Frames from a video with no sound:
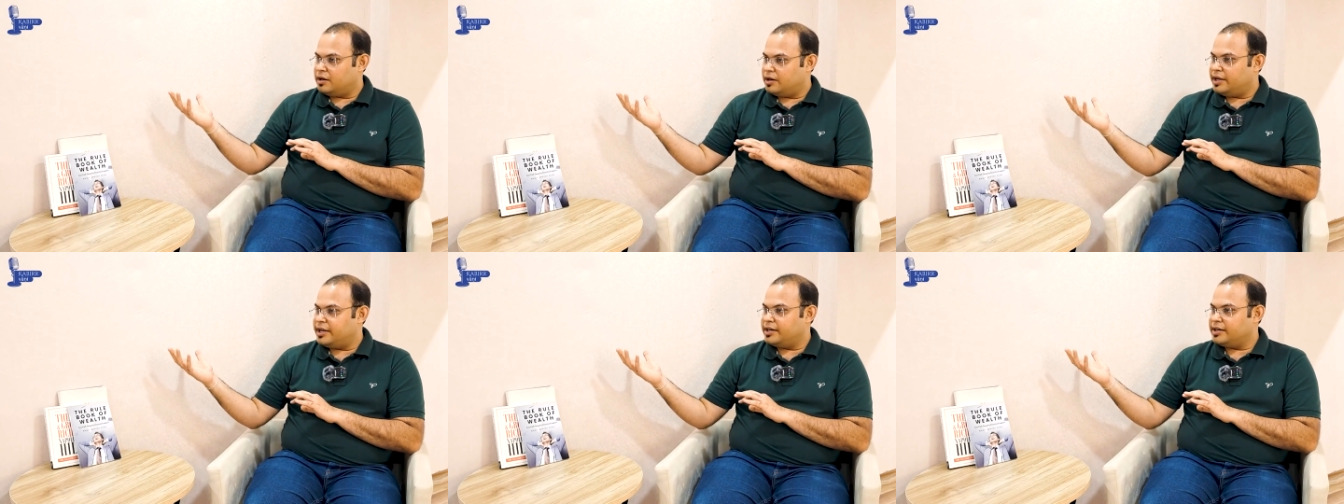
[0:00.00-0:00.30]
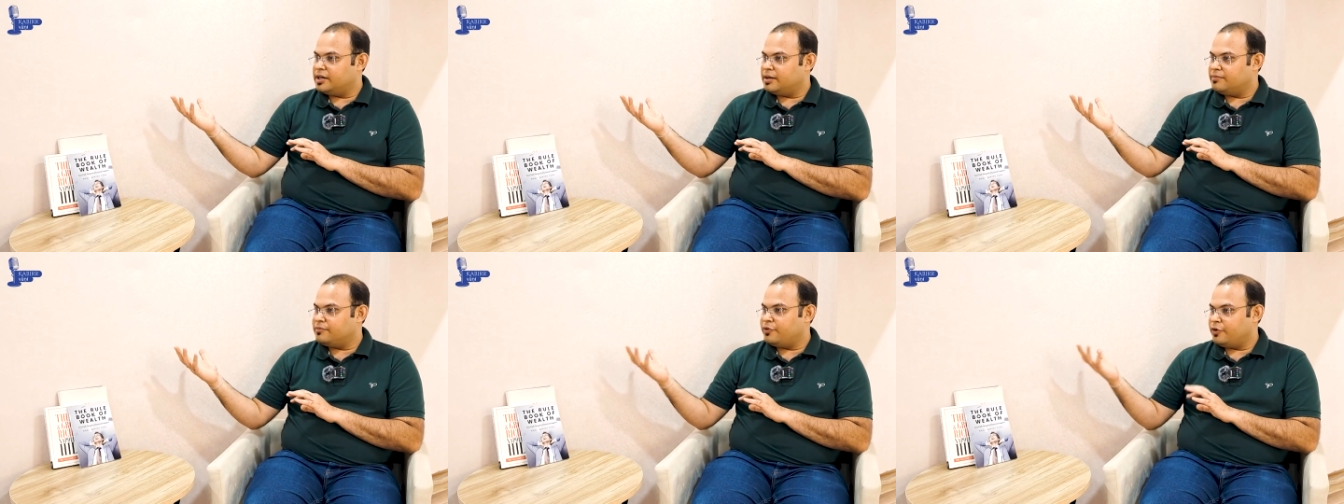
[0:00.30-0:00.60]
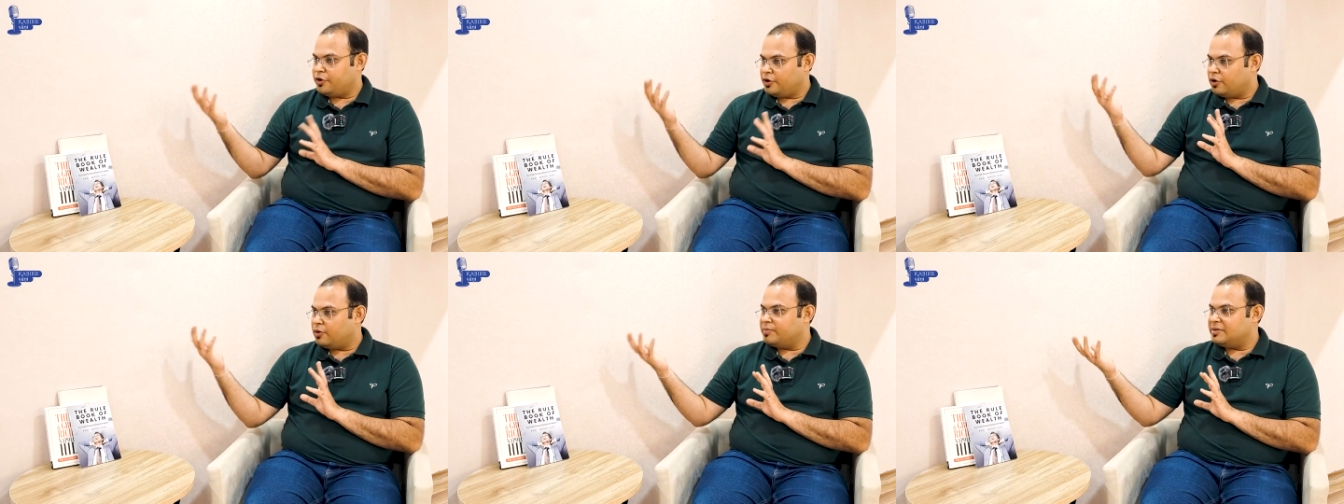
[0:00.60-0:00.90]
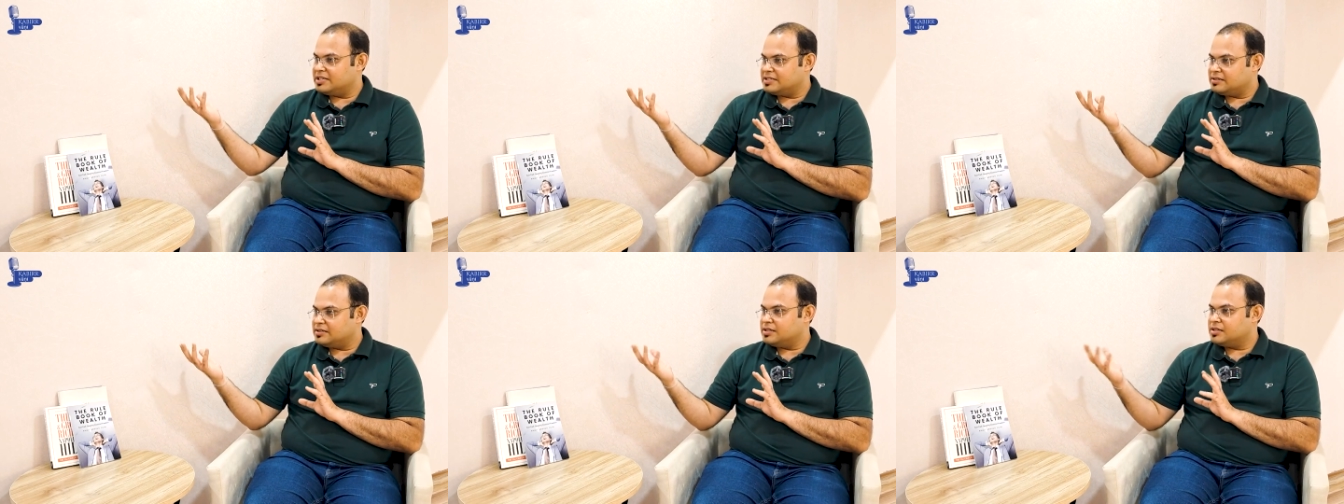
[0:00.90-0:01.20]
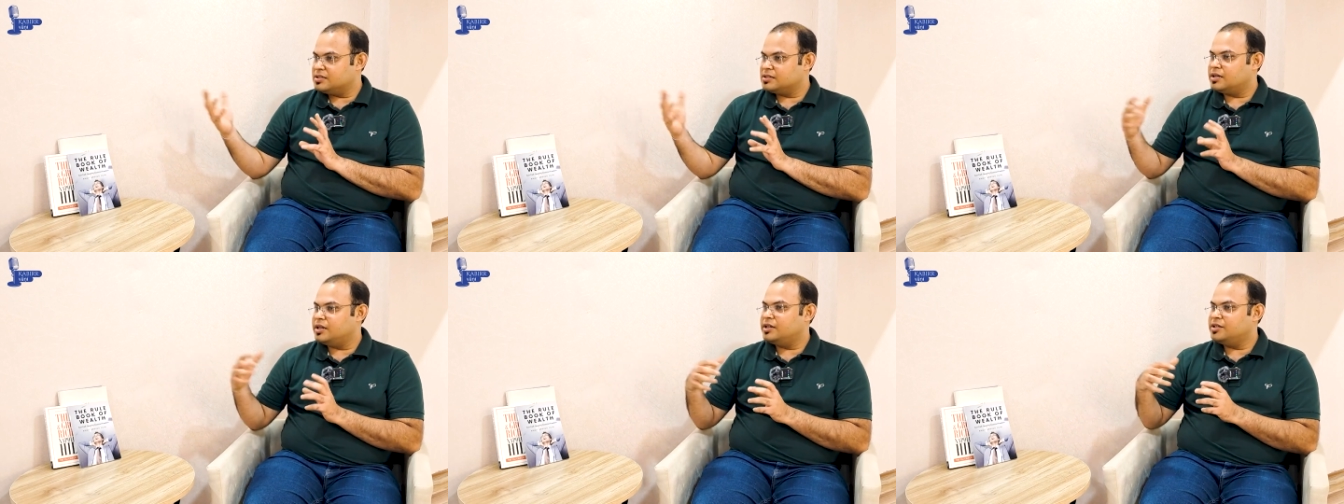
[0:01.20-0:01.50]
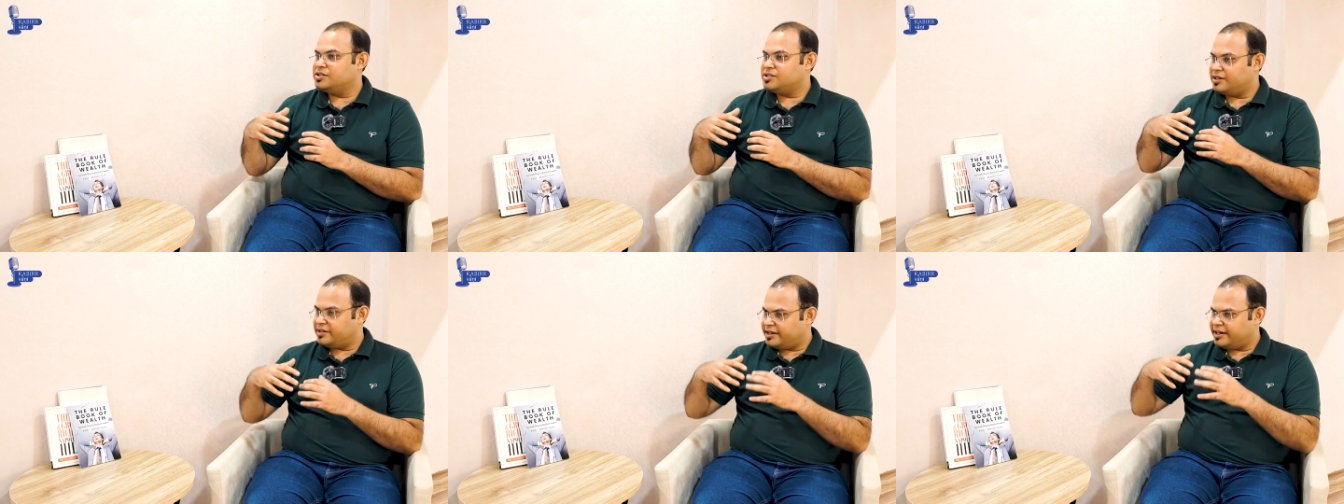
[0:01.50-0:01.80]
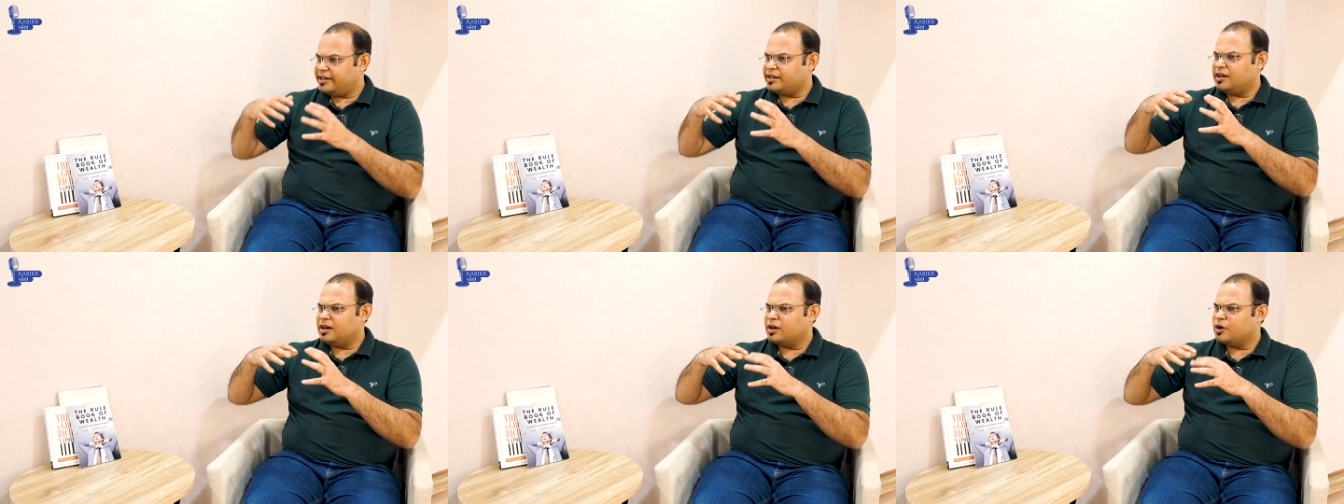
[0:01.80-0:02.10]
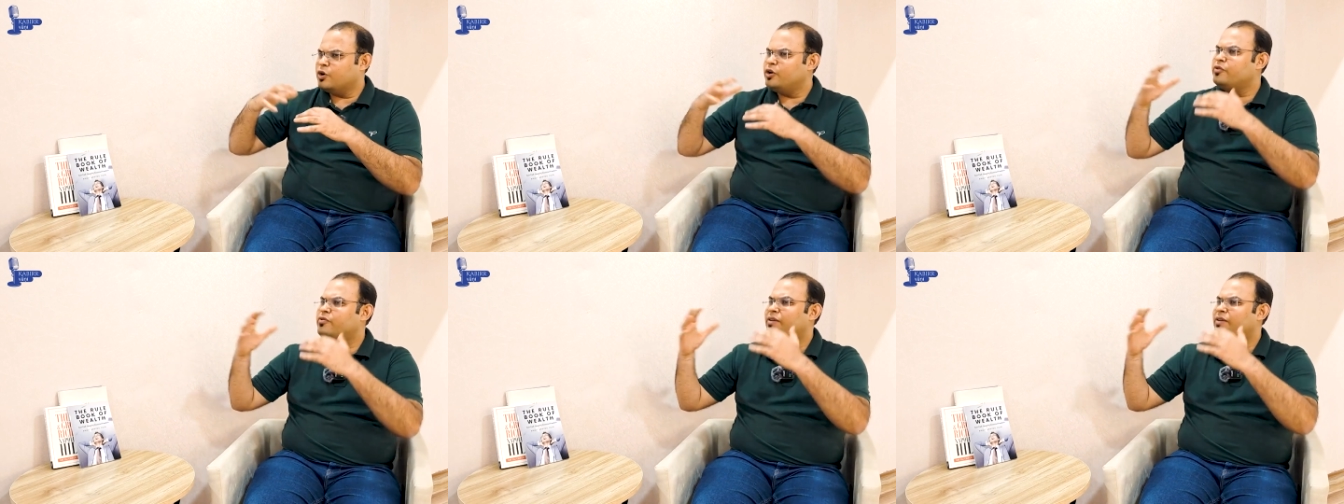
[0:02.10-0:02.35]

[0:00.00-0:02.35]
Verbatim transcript: income for your business and generate a good